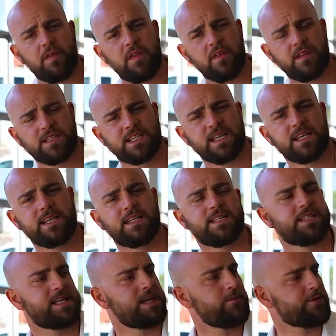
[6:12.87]
thing that's going to
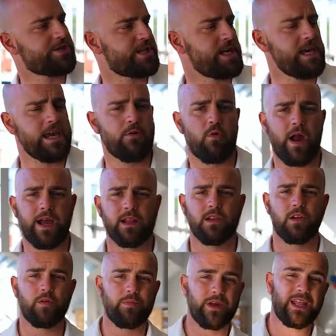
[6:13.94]
distinguish the E-Ray a
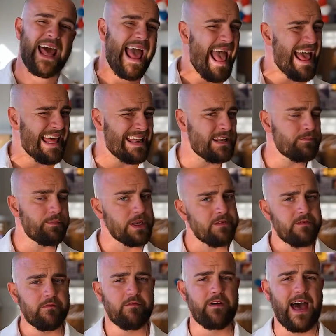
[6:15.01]
little bit and a bit
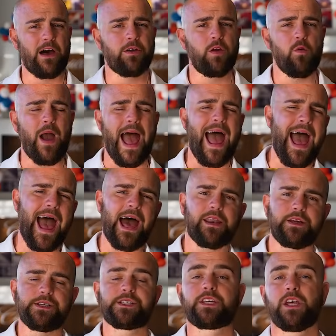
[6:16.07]
of a value add
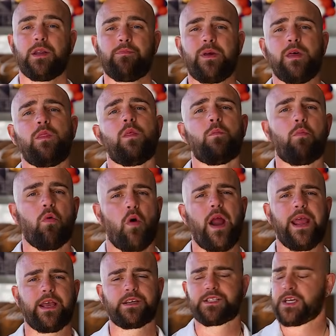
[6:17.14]
is going to be the
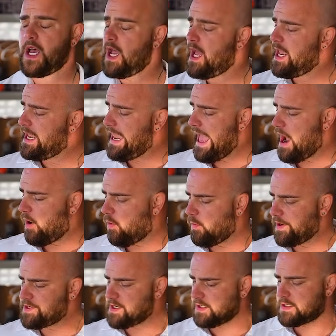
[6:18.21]
brakes. Now,
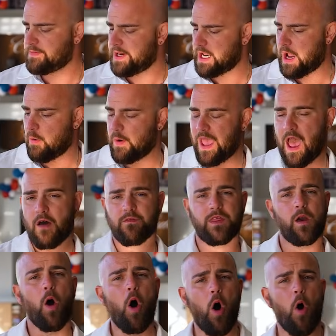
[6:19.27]
we talked about how we have the
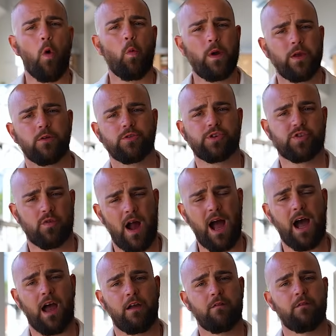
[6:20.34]
all-wheel
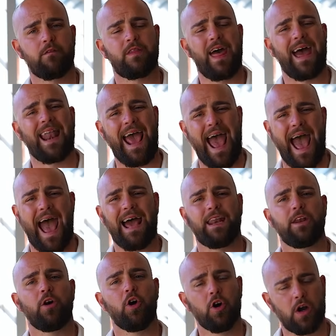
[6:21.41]
drive for that
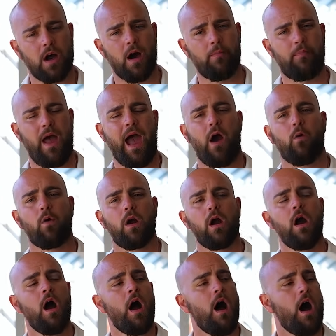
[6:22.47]
added hookup power
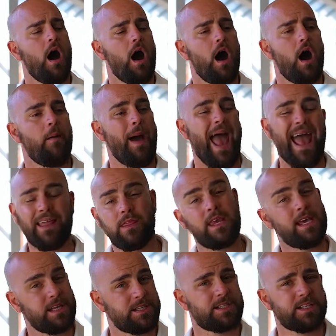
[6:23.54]
and
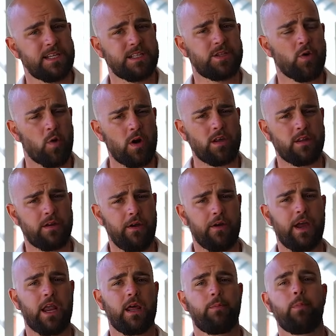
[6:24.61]
the instant torque that you're
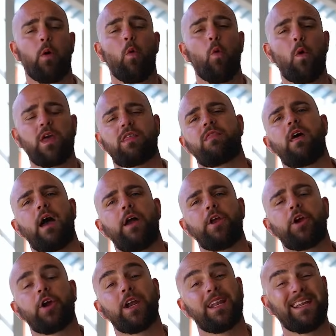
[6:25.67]
getting, but with that,
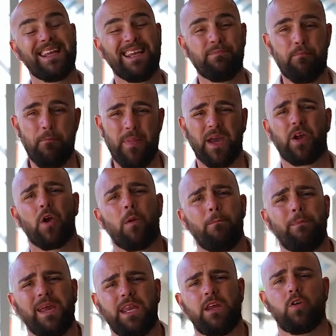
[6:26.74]
you're gonna need bigger,
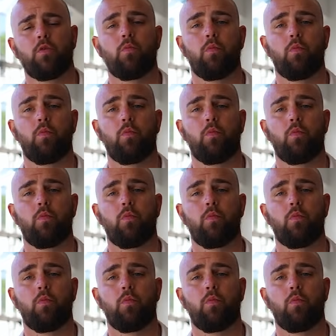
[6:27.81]
meatier